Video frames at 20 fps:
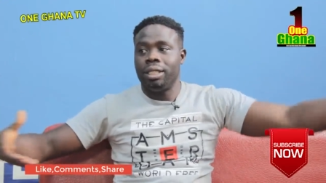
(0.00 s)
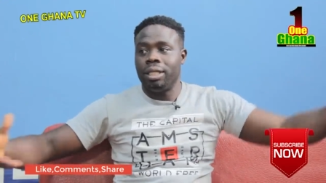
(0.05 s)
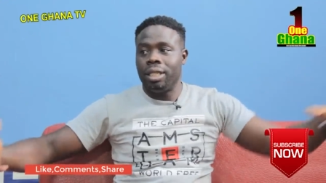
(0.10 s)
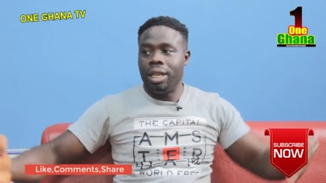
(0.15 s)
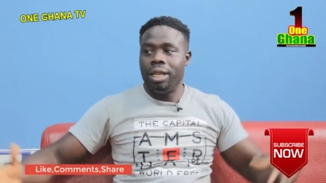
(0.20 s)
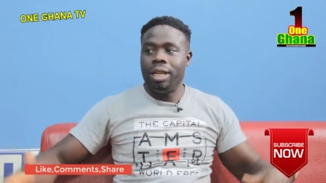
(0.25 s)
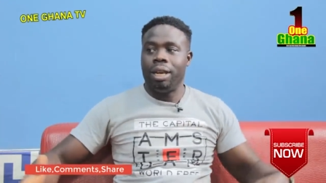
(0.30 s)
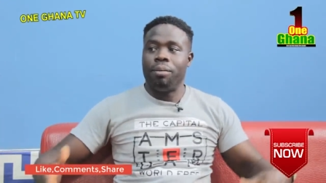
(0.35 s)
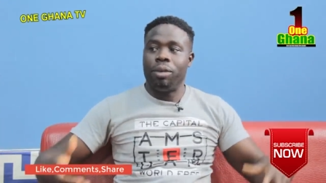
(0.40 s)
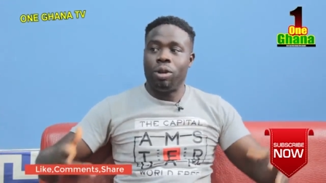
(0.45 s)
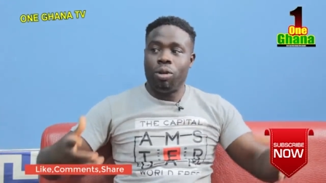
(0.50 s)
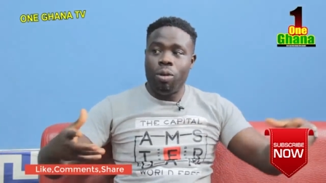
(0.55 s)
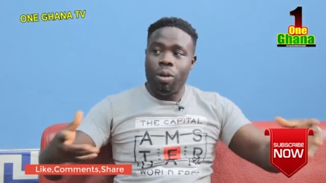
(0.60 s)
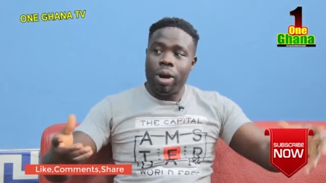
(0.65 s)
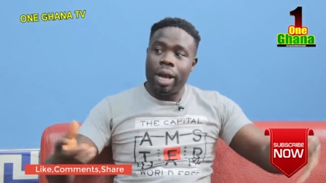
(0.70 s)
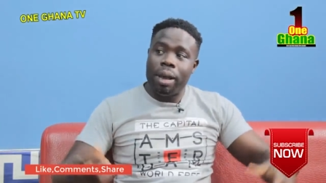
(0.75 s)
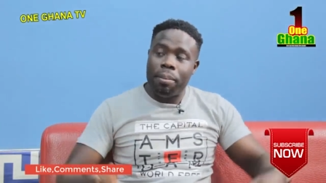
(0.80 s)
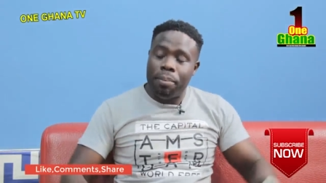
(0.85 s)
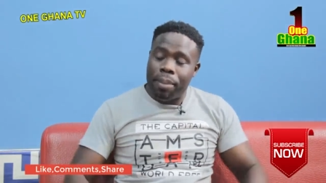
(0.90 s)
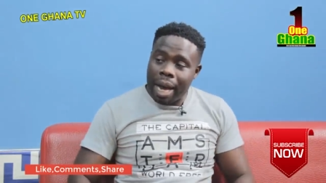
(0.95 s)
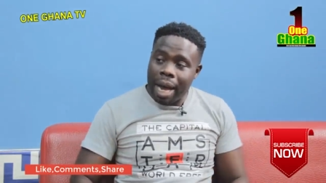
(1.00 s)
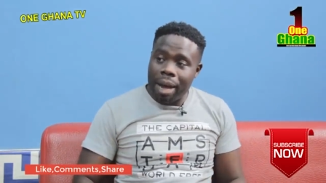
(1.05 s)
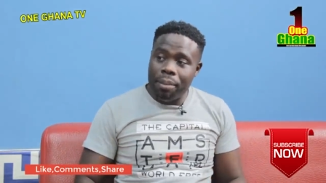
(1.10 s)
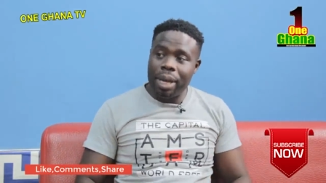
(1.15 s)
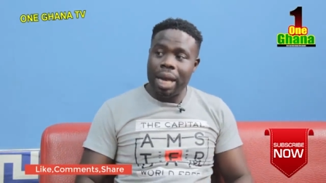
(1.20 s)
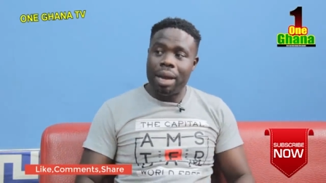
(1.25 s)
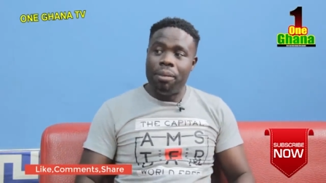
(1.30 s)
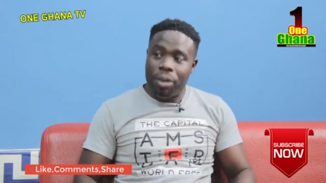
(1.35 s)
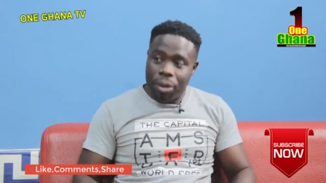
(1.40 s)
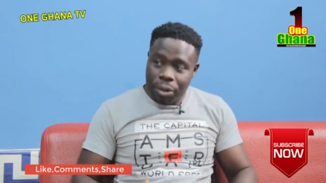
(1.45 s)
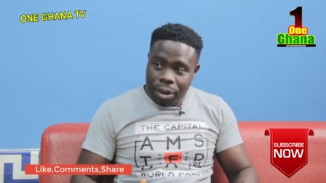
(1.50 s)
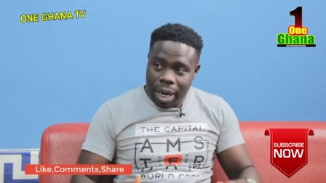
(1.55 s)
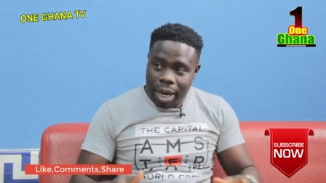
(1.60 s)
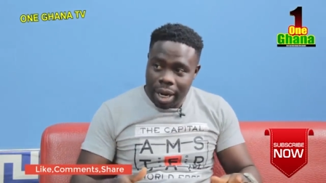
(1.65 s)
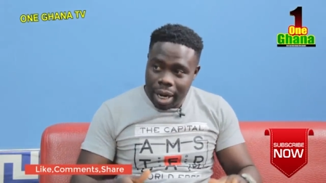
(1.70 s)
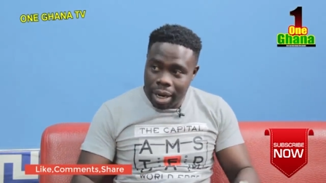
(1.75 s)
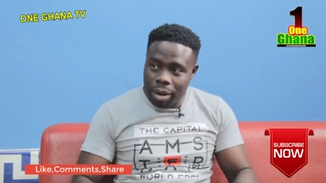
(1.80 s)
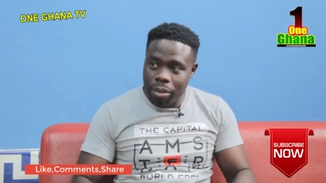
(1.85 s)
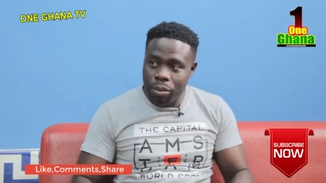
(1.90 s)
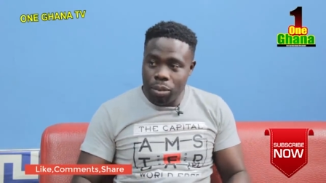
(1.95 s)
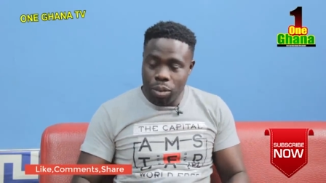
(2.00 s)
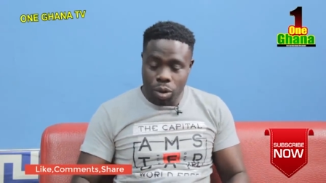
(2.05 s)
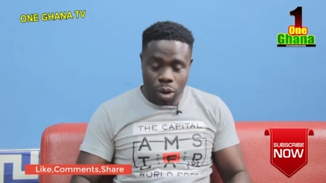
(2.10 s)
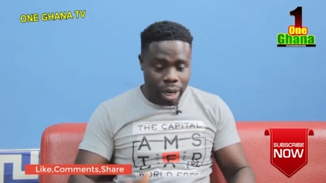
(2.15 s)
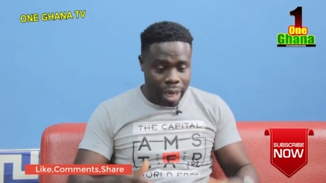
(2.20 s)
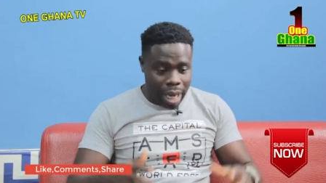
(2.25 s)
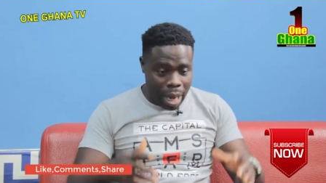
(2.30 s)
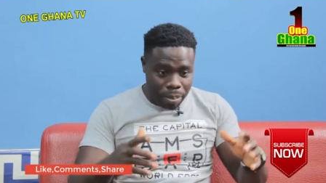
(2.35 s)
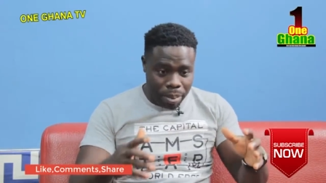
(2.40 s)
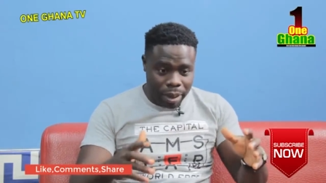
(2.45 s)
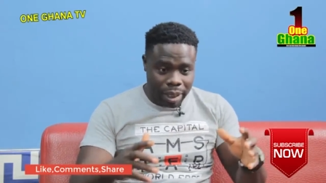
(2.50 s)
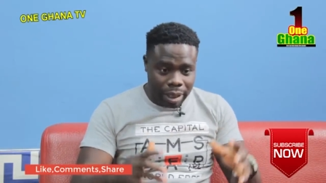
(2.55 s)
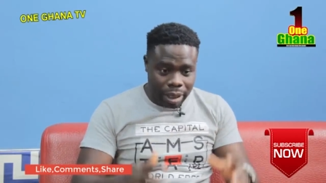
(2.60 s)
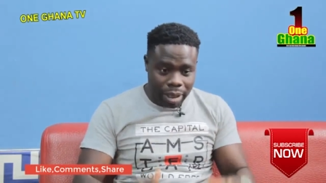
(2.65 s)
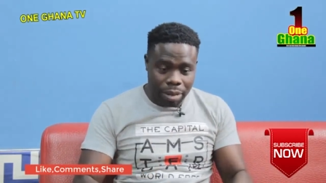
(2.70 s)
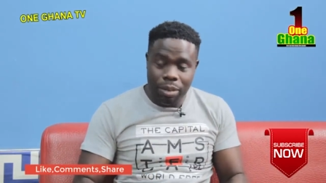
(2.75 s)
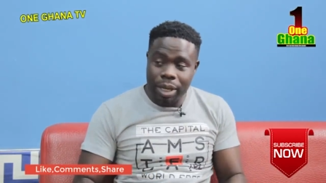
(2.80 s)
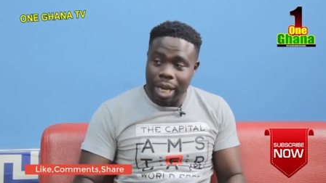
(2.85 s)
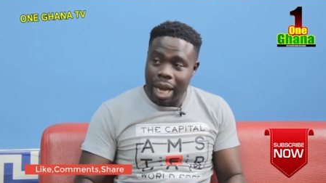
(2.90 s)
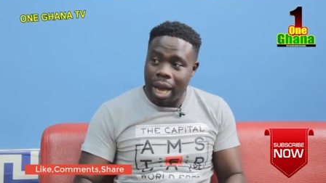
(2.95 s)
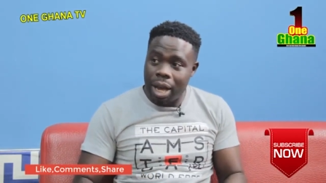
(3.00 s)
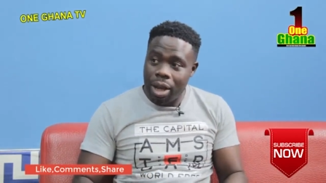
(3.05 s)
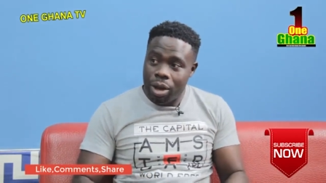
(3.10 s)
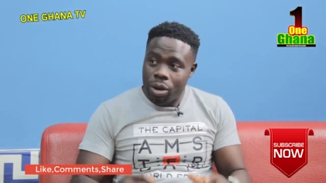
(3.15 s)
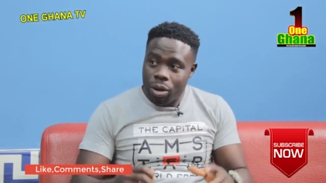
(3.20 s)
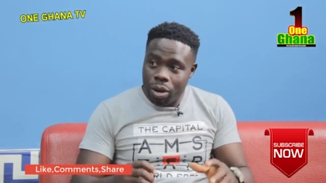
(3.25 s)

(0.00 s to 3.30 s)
Any me call here pa me me share name bro dia pesi be a